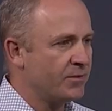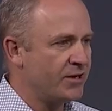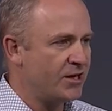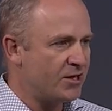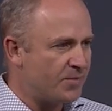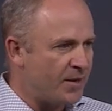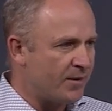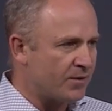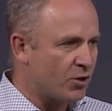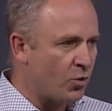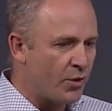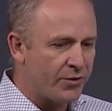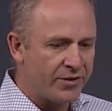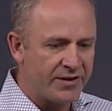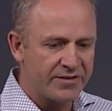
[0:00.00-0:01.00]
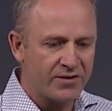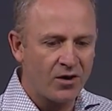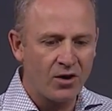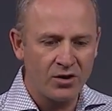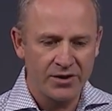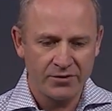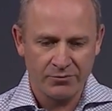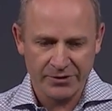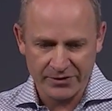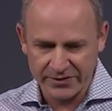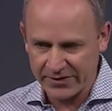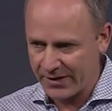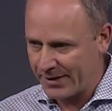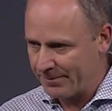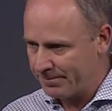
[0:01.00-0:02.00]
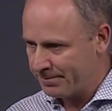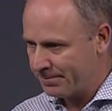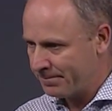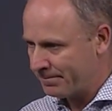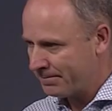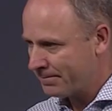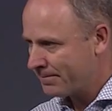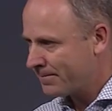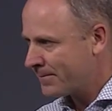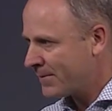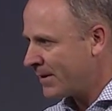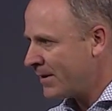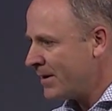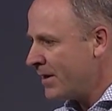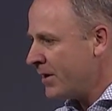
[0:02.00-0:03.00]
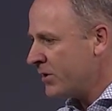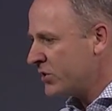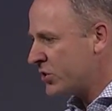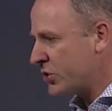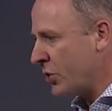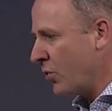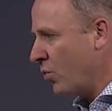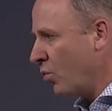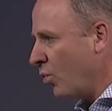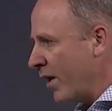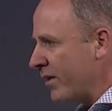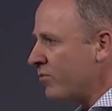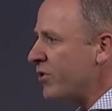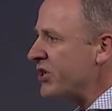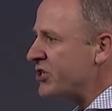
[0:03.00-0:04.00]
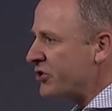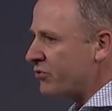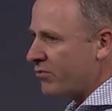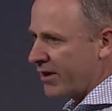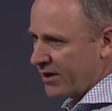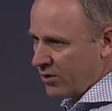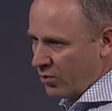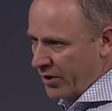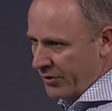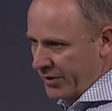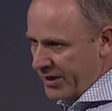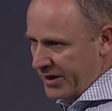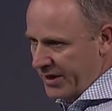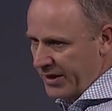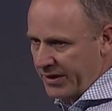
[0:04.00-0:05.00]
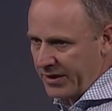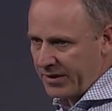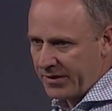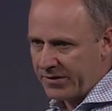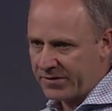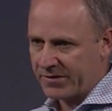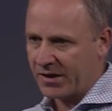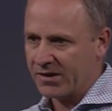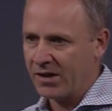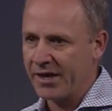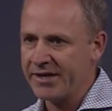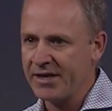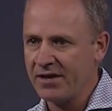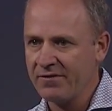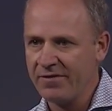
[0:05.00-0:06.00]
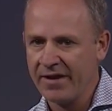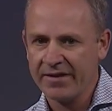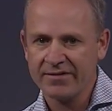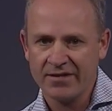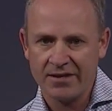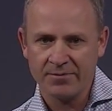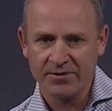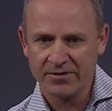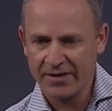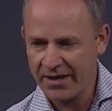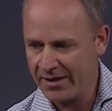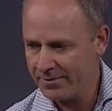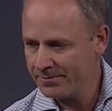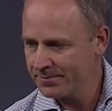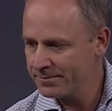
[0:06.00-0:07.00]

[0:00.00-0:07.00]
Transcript: You need to be able to query this all in real time. So when we do run a query, it is a lightning fast table scan.